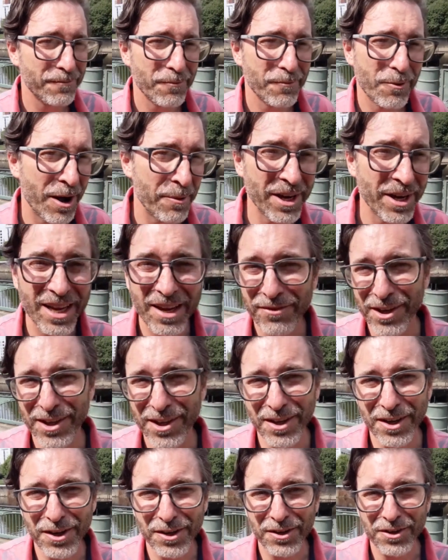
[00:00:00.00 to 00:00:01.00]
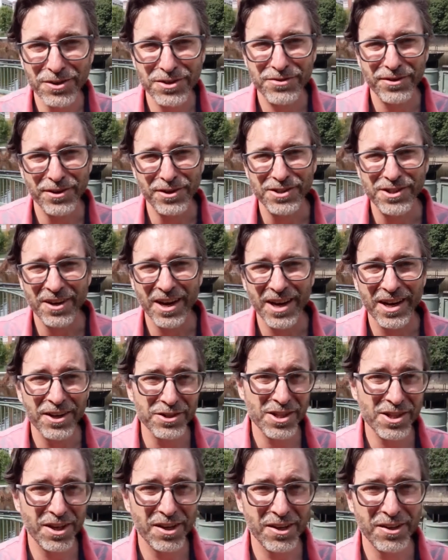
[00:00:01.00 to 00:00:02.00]
Well, I'm going to give you the good news first, all right?
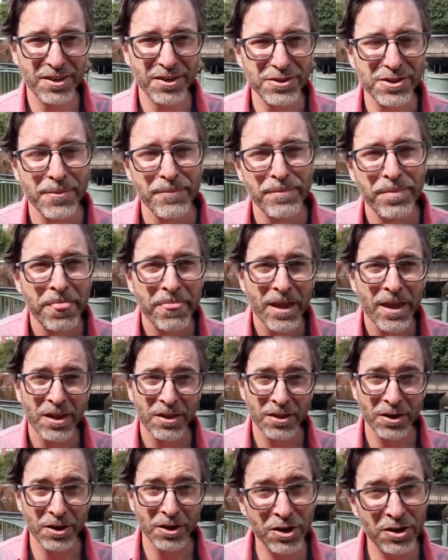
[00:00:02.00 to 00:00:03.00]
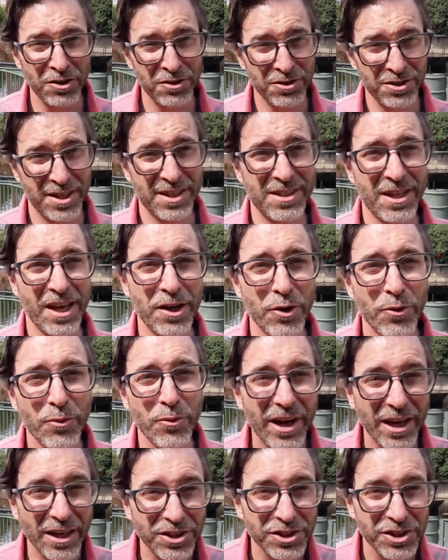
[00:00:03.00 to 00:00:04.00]
Here's the good news. The good news is that you're
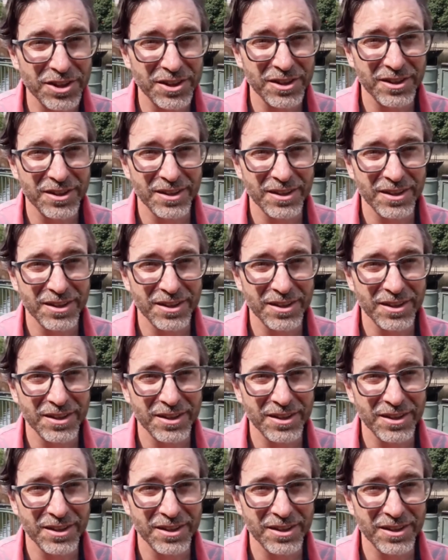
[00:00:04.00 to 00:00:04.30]
rich.